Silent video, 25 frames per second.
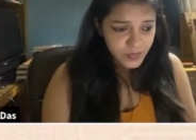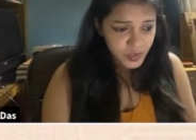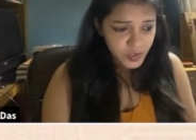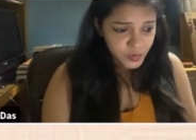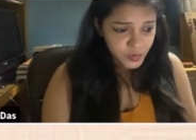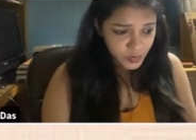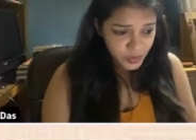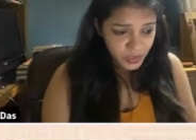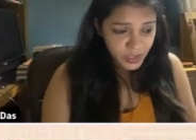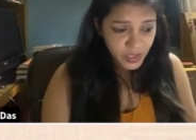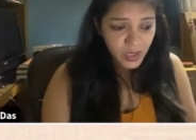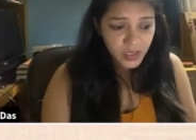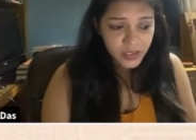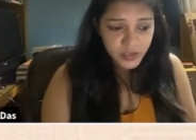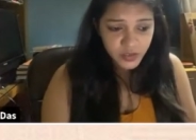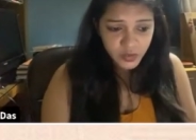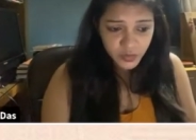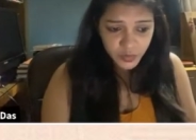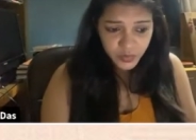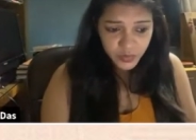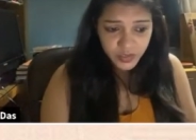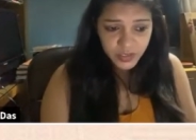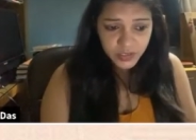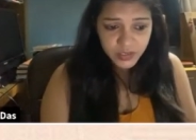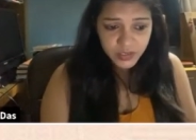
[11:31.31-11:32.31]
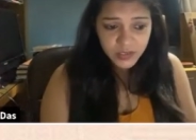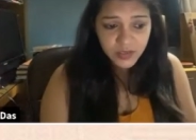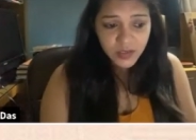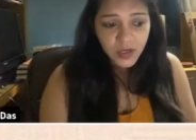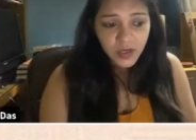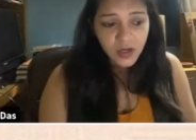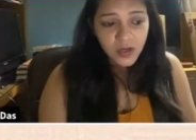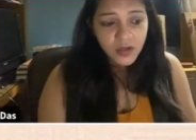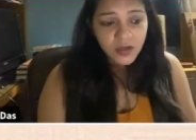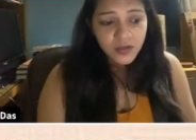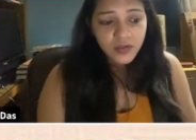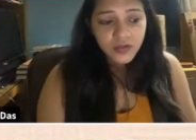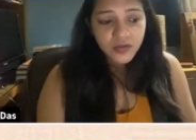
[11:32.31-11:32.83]
doing our stories.
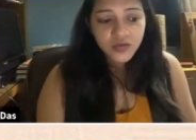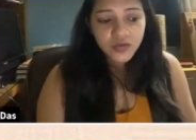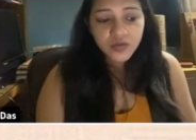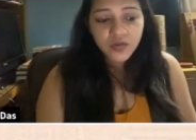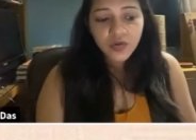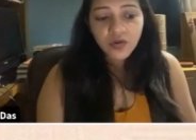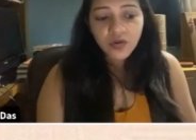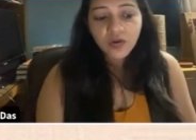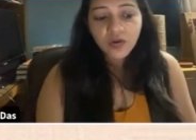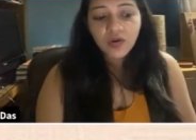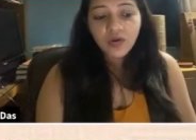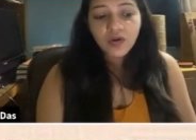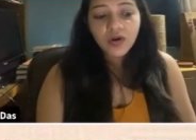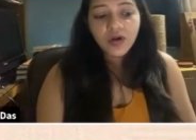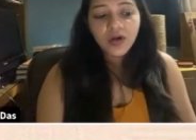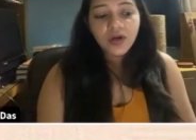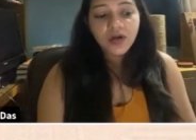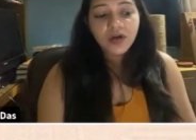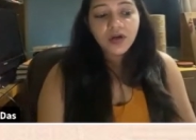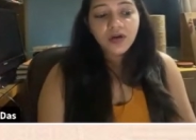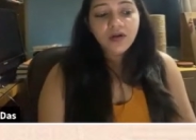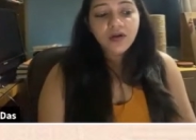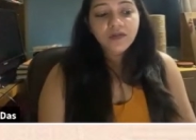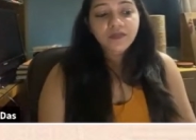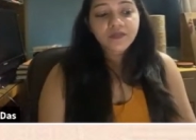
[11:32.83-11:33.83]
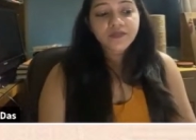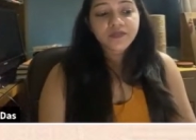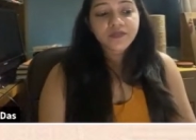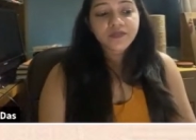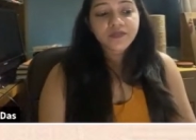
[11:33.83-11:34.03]
So, uh,